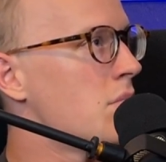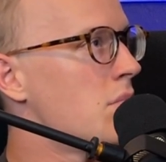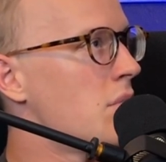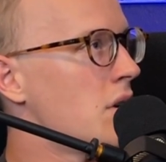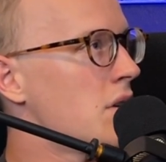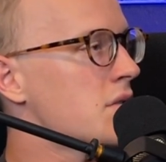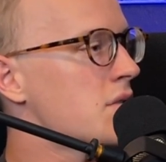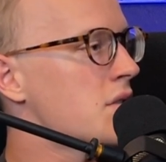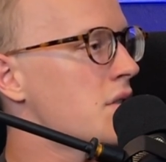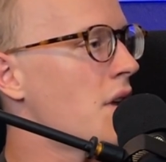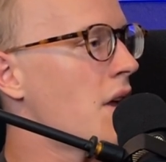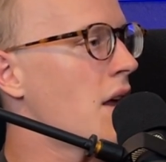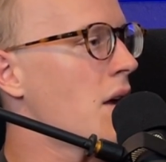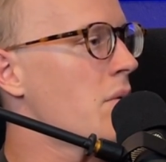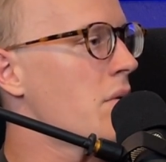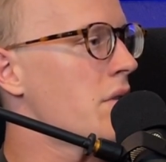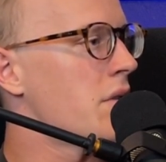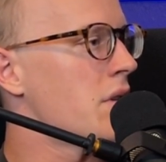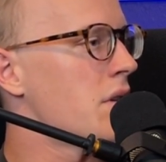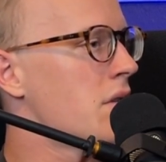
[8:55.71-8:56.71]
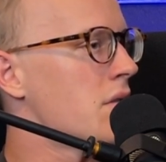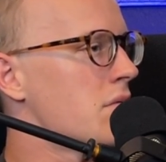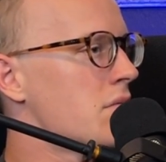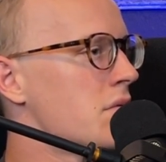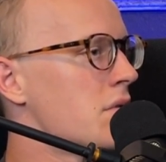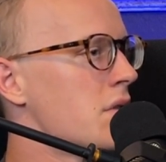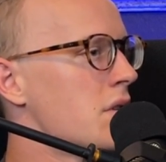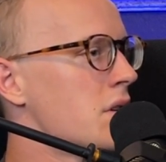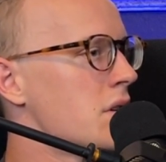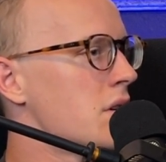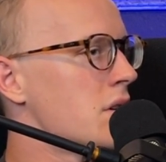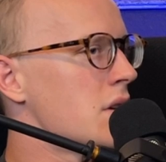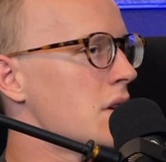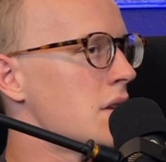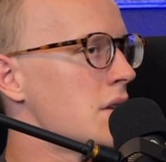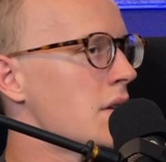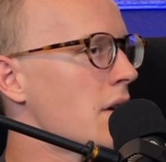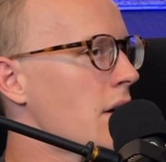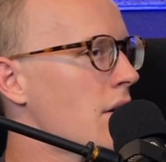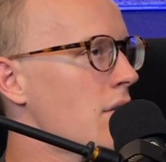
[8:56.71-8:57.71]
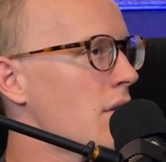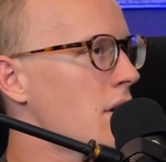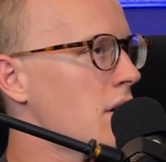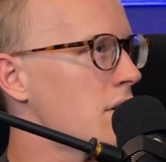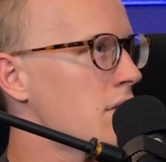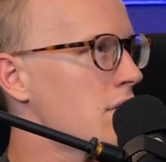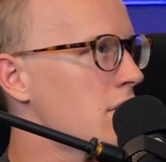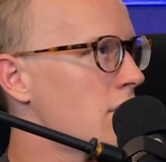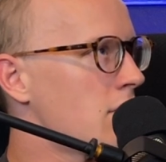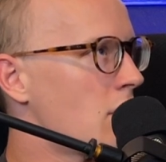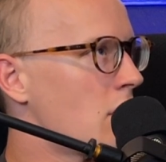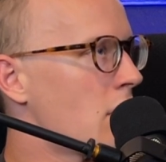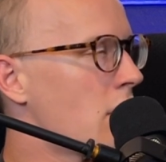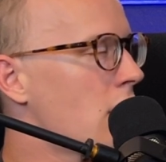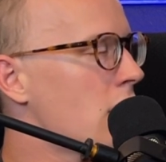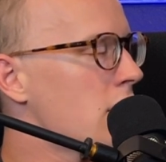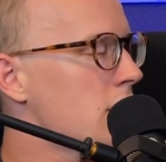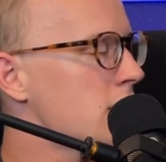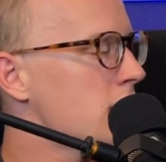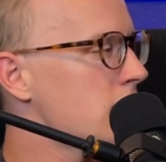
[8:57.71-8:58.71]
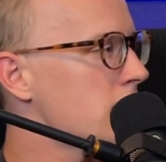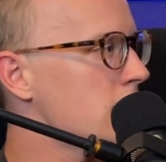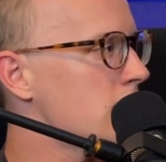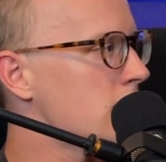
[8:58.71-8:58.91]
but staying within the integrity, what it is.